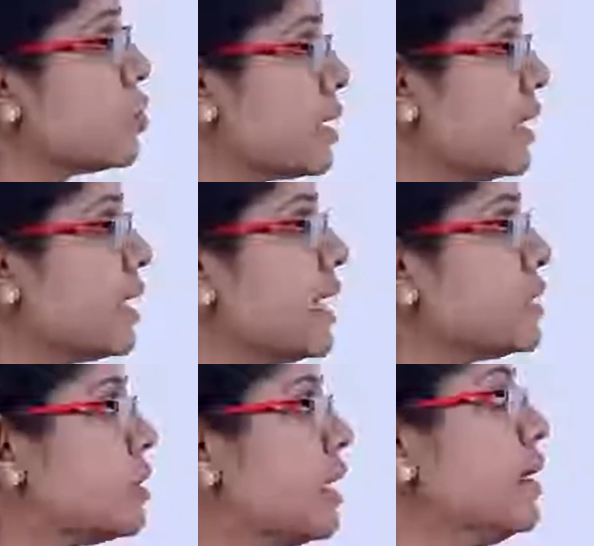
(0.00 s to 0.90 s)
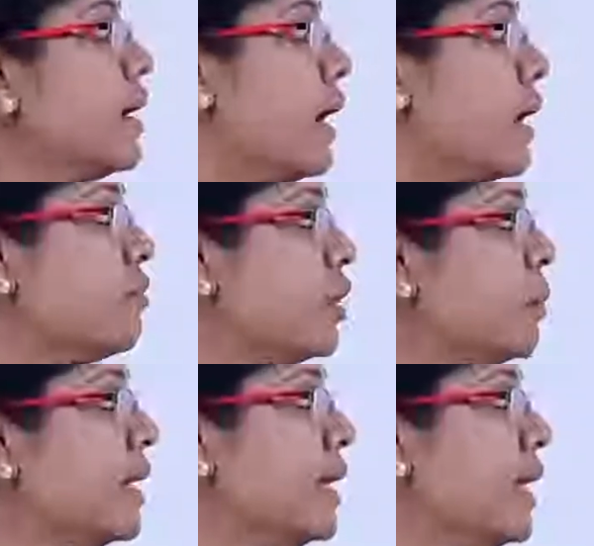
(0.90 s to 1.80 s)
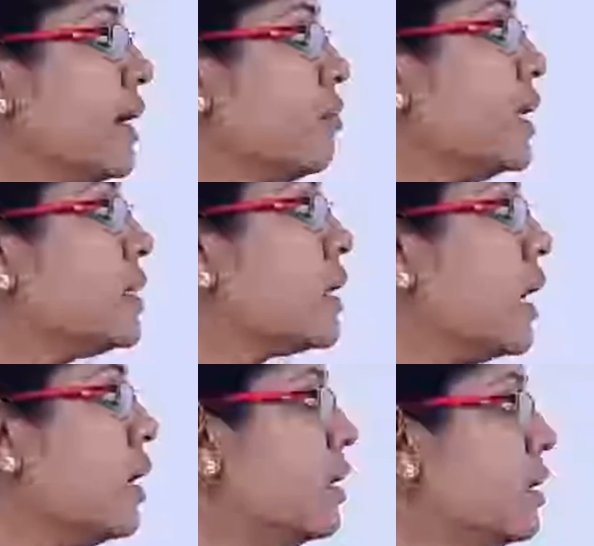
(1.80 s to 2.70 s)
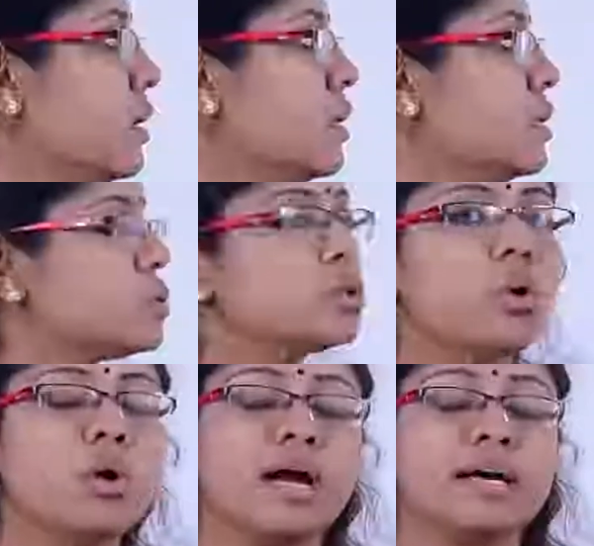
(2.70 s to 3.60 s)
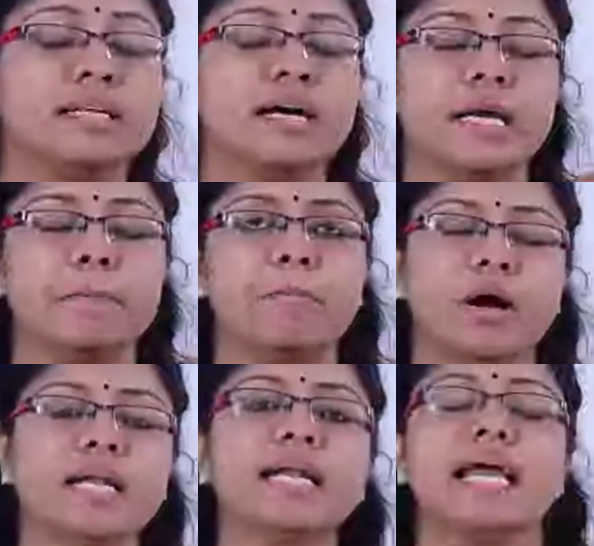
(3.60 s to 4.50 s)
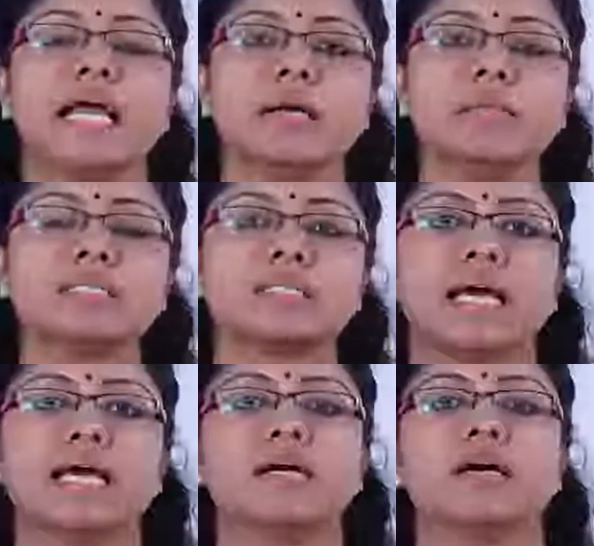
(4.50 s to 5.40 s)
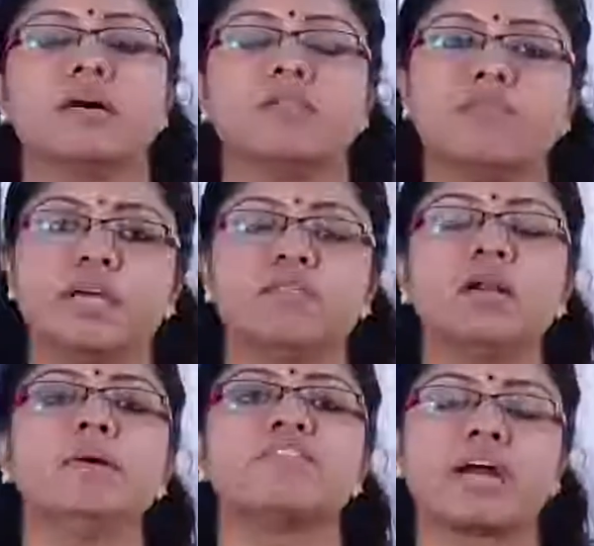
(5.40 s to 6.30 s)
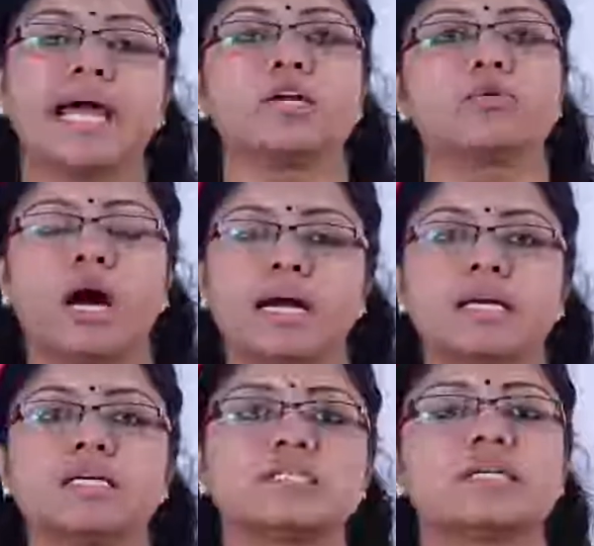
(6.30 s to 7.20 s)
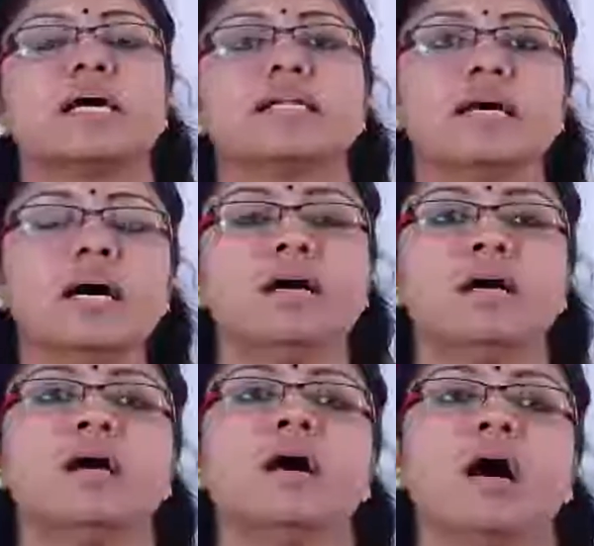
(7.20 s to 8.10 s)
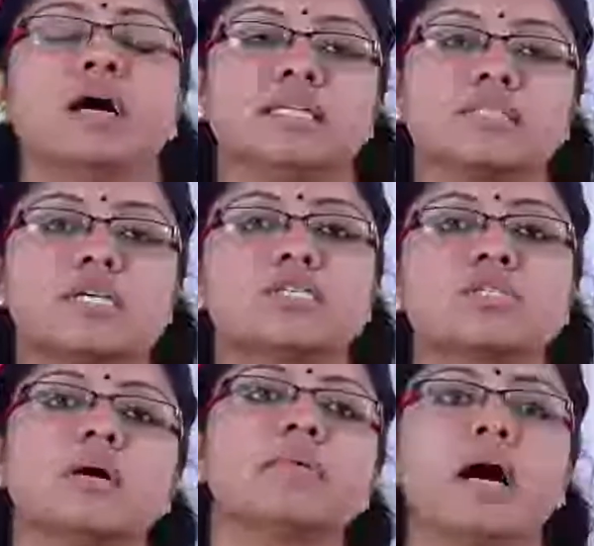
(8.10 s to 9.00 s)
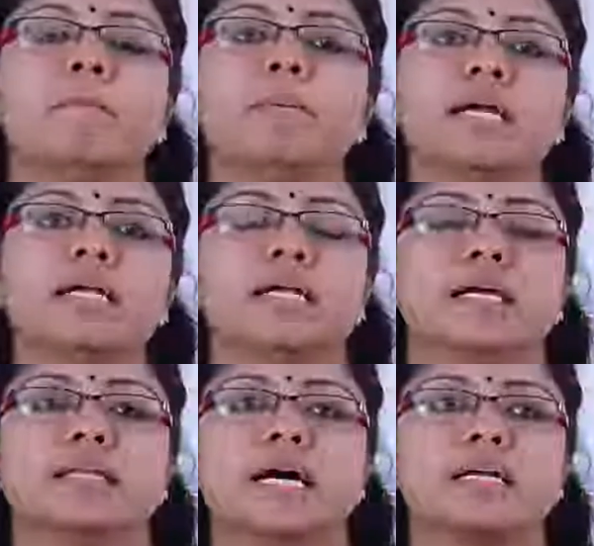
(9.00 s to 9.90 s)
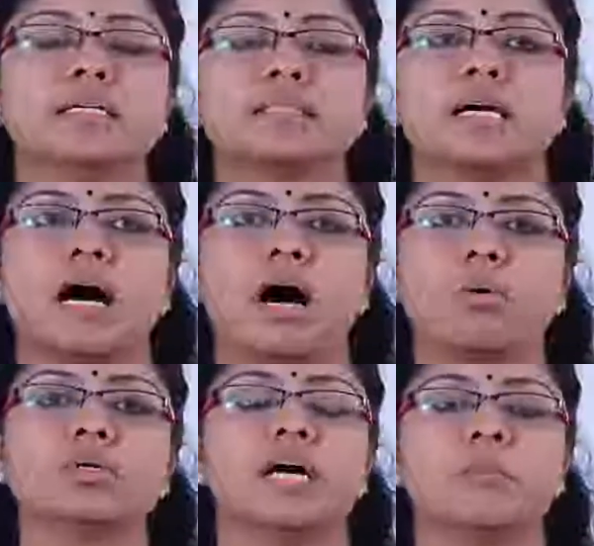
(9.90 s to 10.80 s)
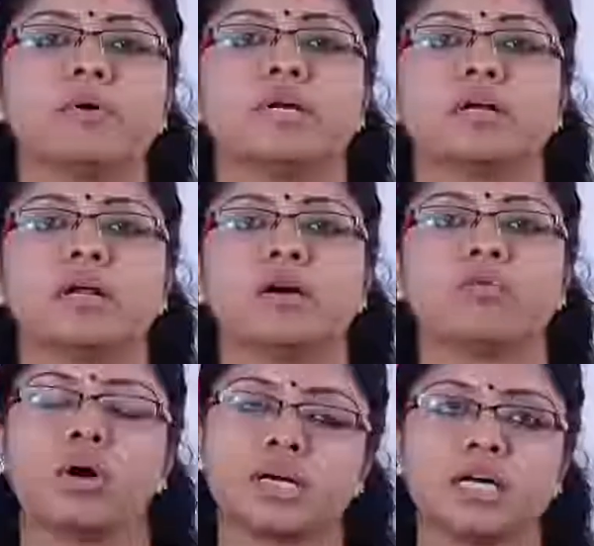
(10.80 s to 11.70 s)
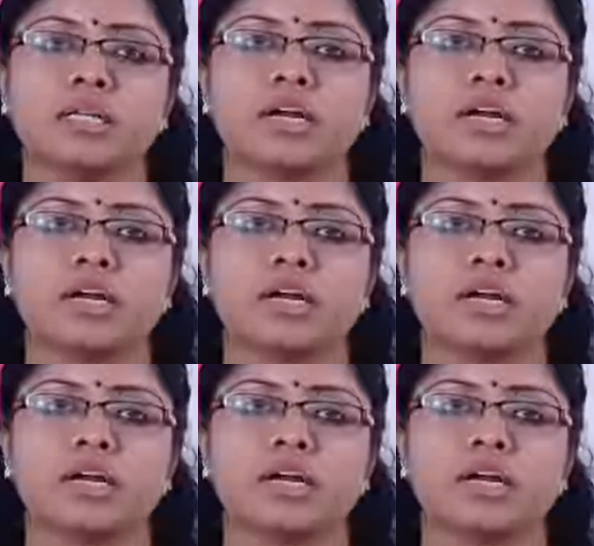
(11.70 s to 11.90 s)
here actually we will be dealing with the important aim is like we will be trying to understand the system completely, that is how that particular, what are the